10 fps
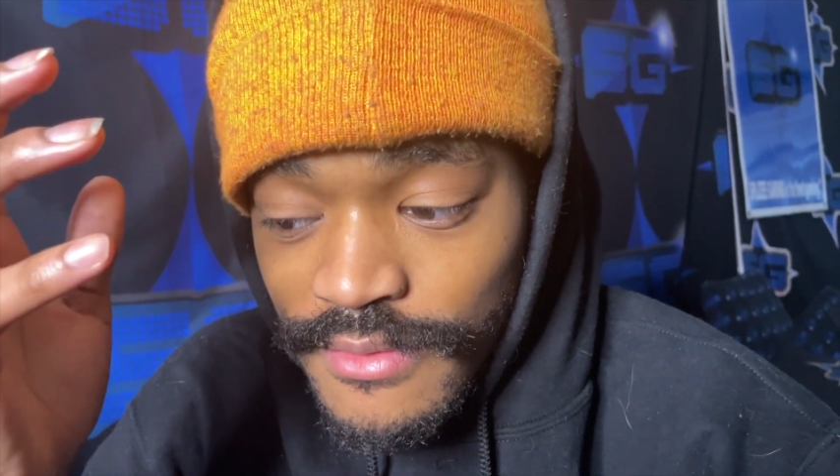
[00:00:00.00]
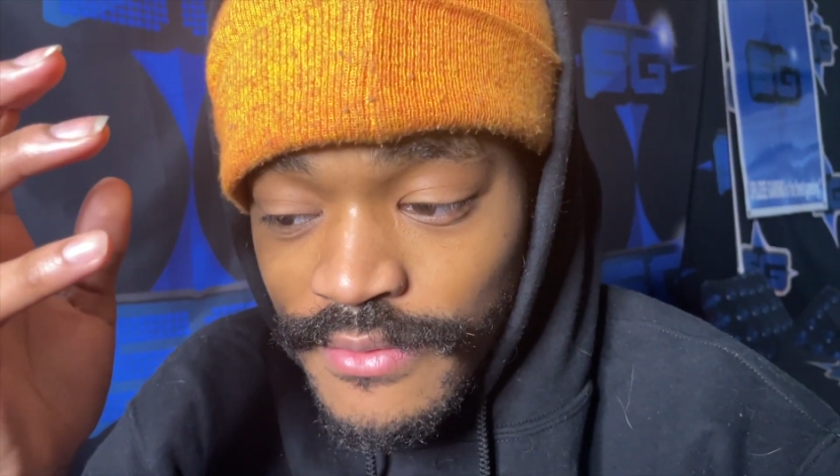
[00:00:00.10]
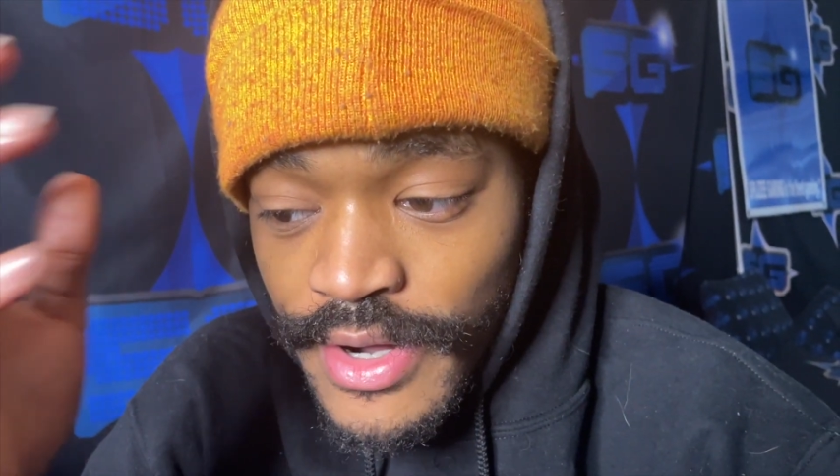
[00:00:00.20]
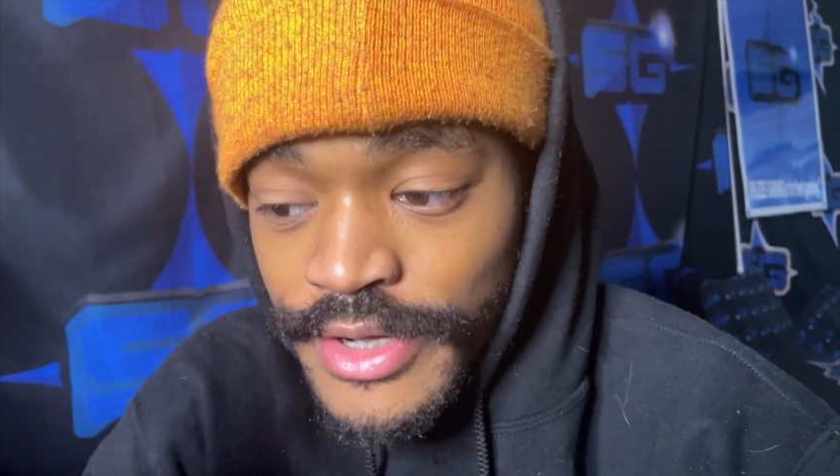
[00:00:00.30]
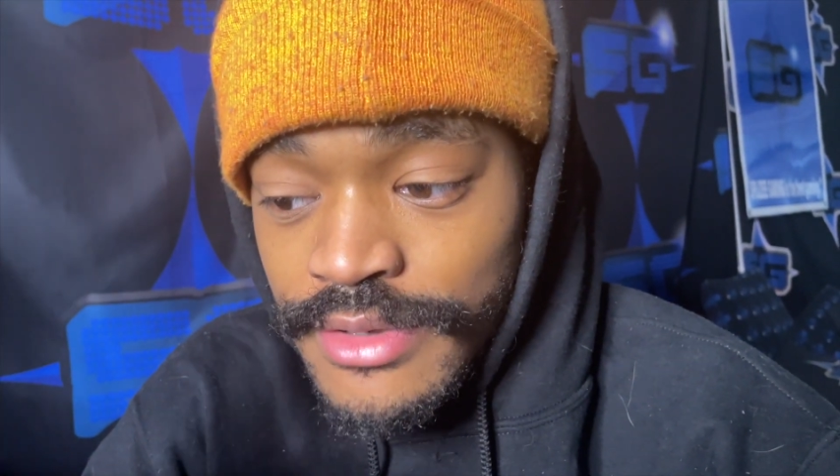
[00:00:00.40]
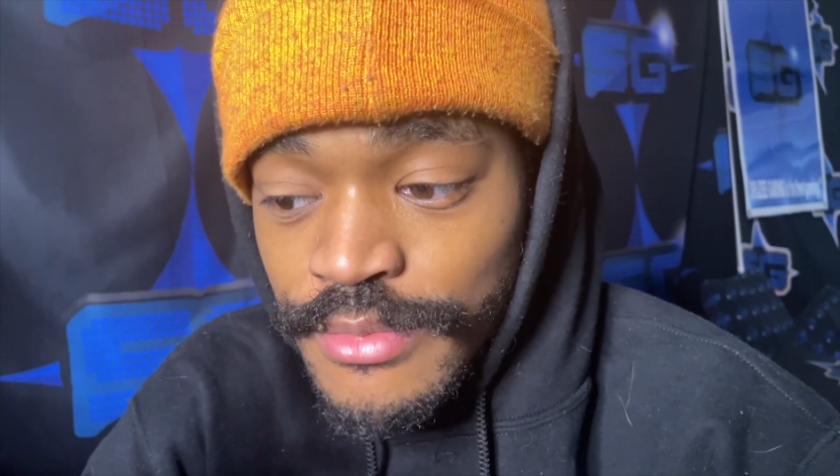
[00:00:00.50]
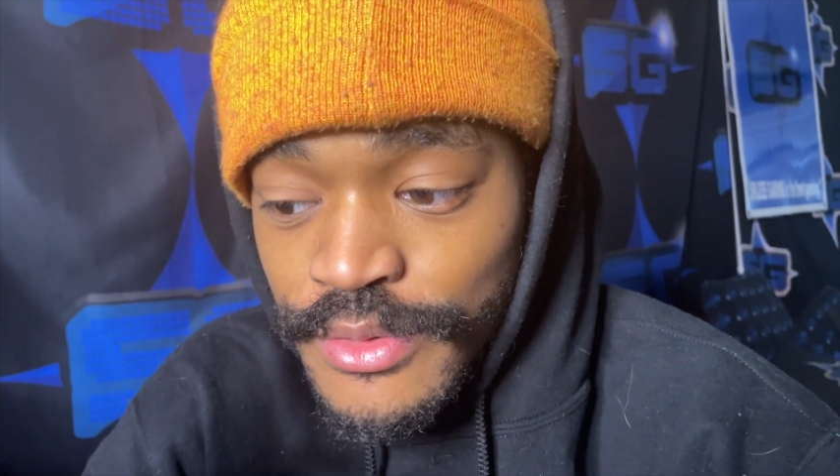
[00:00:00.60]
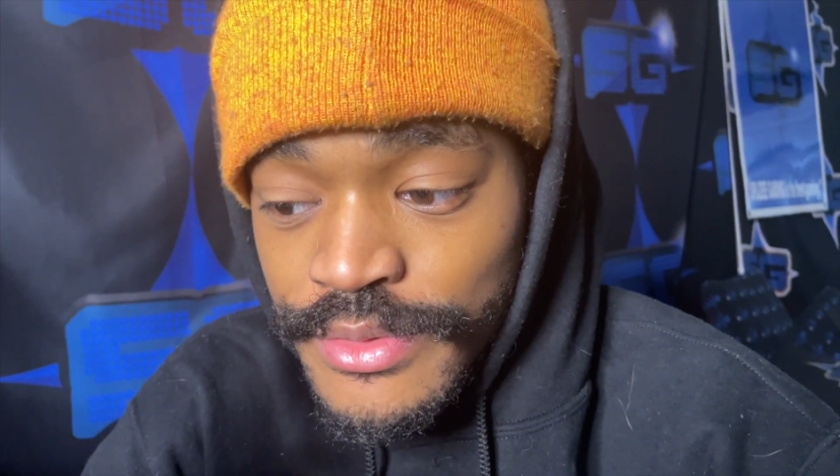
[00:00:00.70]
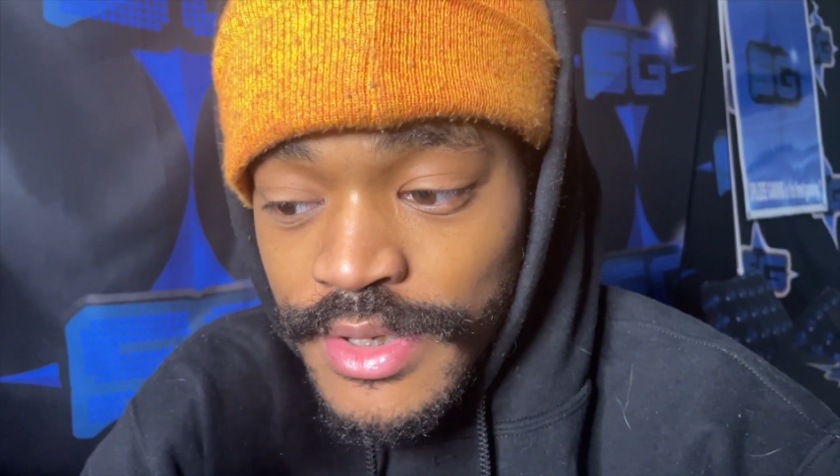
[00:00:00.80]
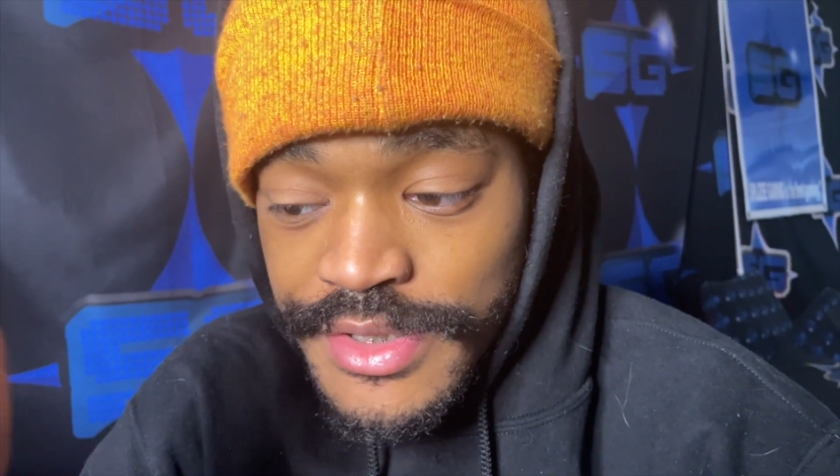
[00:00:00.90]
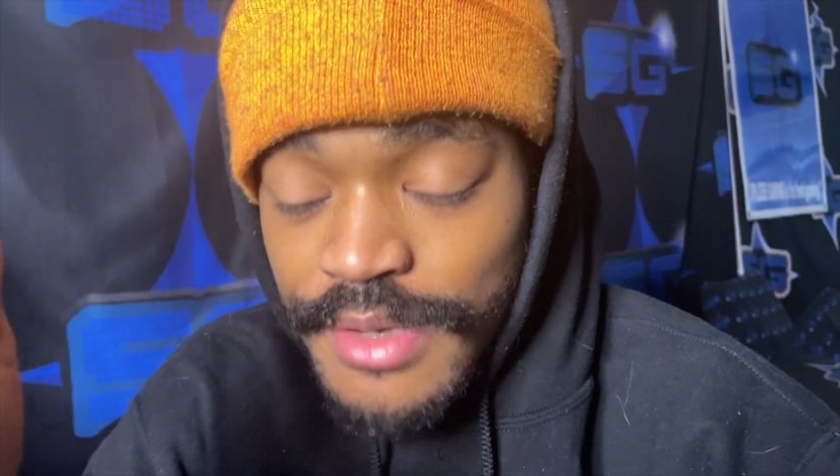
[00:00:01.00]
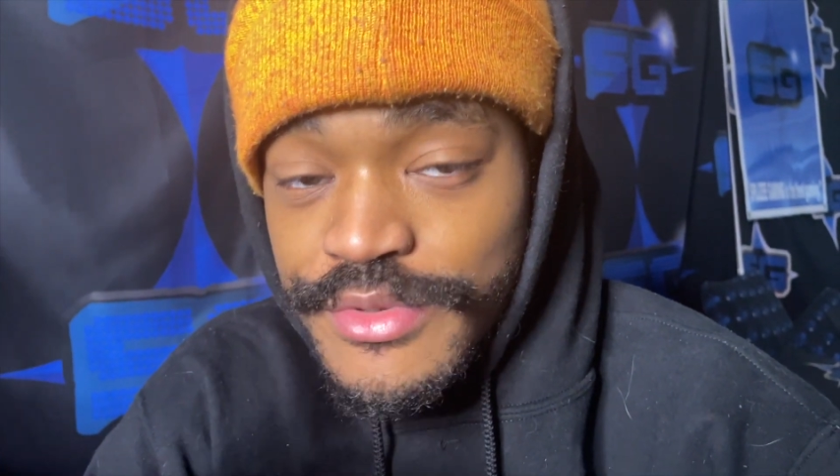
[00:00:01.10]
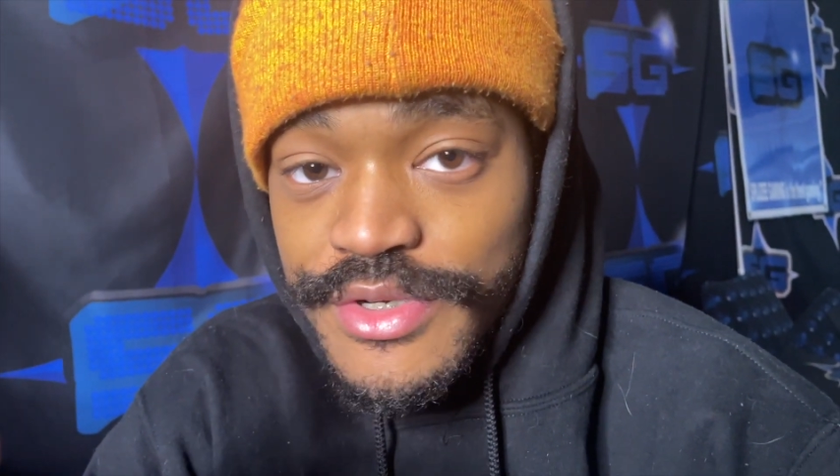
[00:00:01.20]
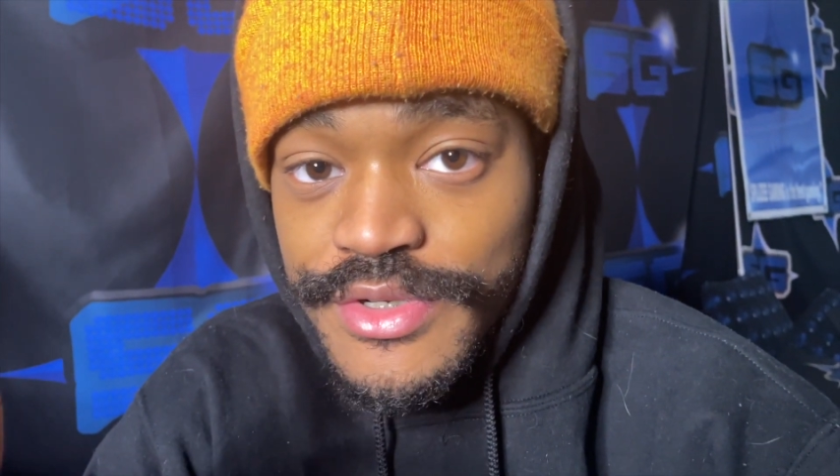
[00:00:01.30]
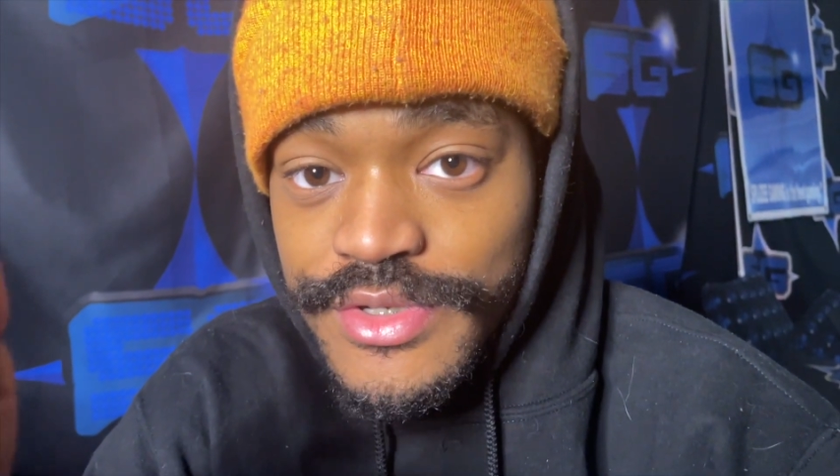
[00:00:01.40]
valuable
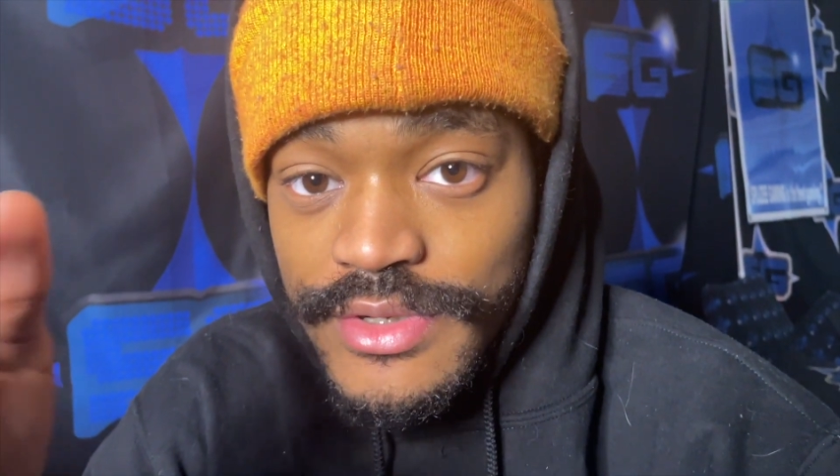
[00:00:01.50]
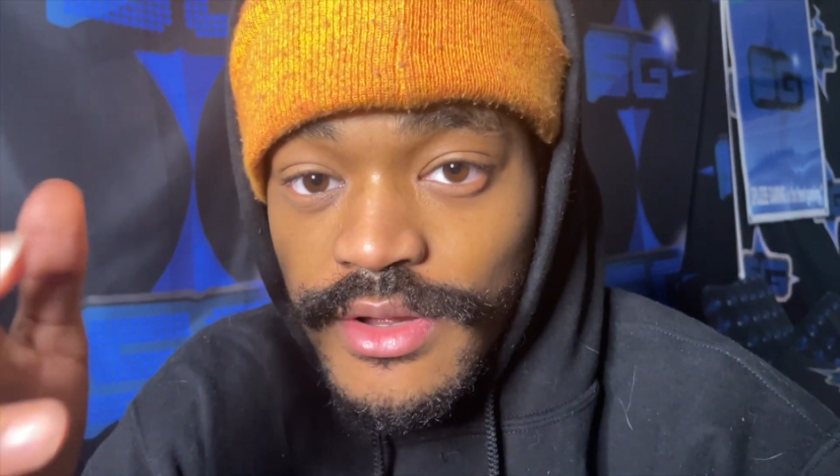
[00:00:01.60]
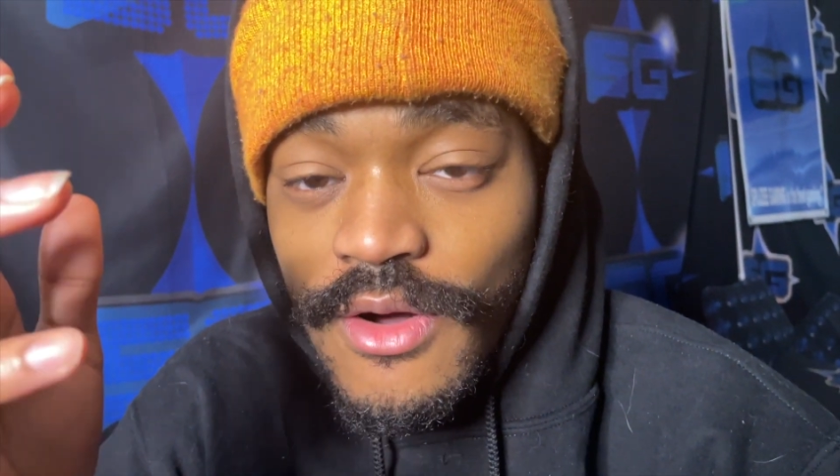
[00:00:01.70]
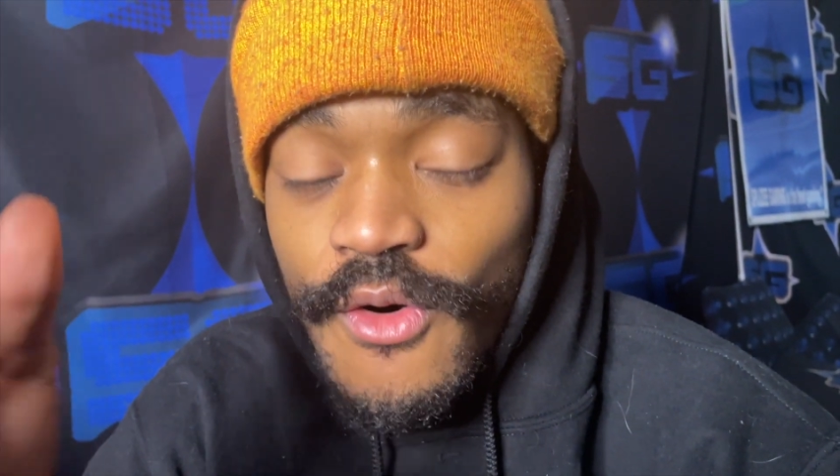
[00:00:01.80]
assumptions